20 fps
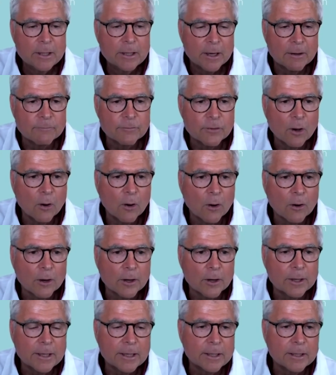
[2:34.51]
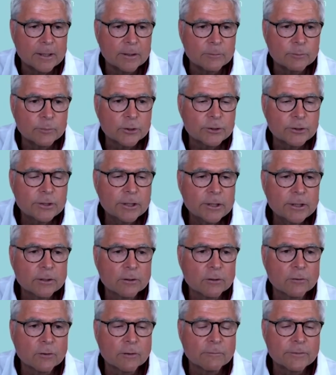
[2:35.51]
of the heart and in
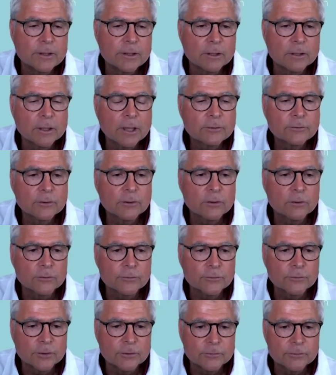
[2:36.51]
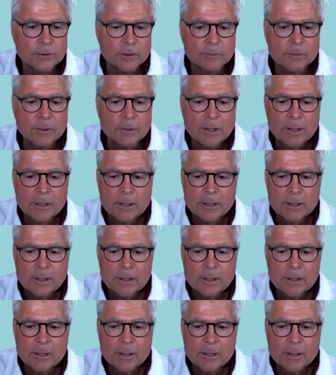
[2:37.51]
particular of the electrical system